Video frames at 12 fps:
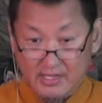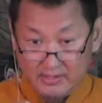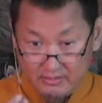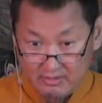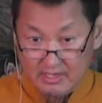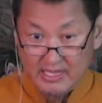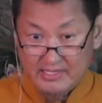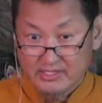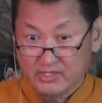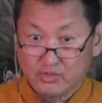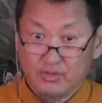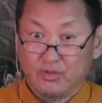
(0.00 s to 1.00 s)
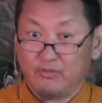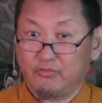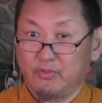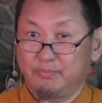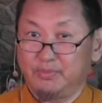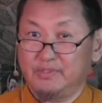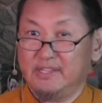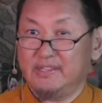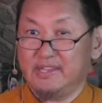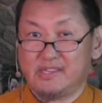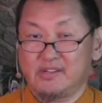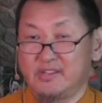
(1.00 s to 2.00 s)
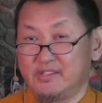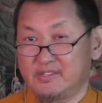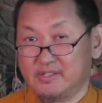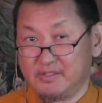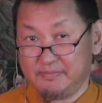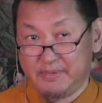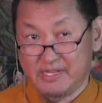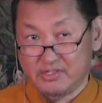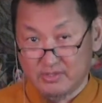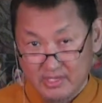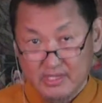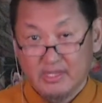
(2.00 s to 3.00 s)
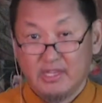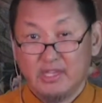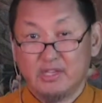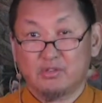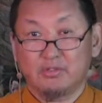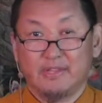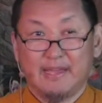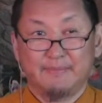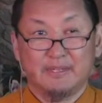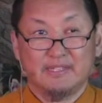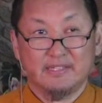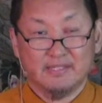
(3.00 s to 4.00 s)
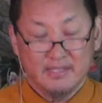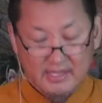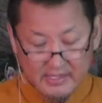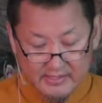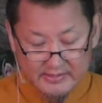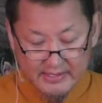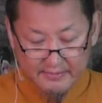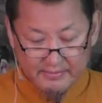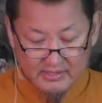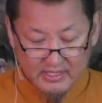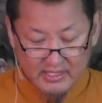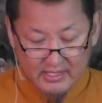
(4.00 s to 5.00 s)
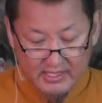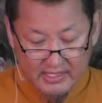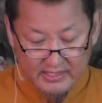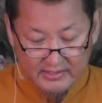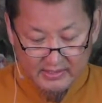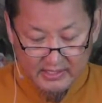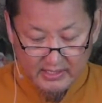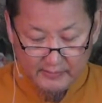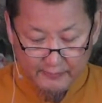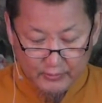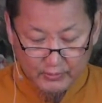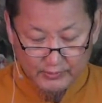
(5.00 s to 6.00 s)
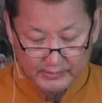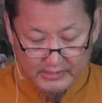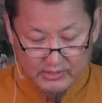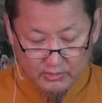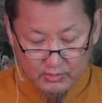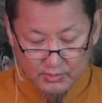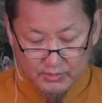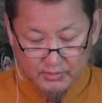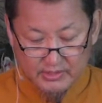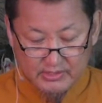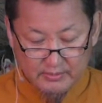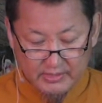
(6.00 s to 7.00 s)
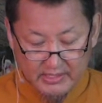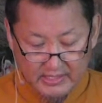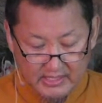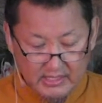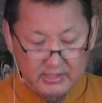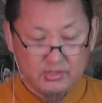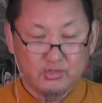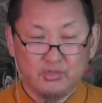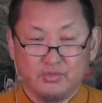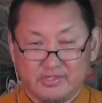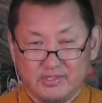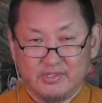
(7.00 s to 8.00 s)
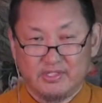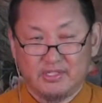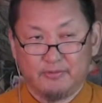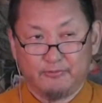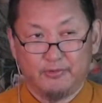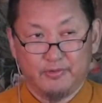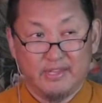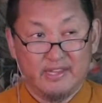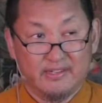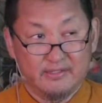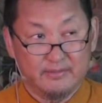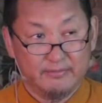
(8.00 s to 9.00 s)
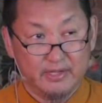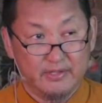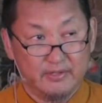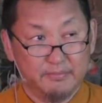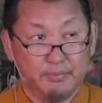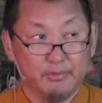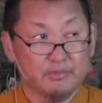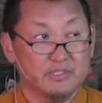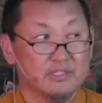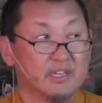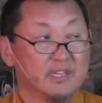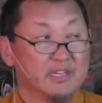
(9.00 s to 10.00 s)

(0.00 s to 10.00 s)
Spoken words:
realization of the Buddha nature is a compassion, equanimities, sameness. And therefore, it's also we need to searching for that. It's very important.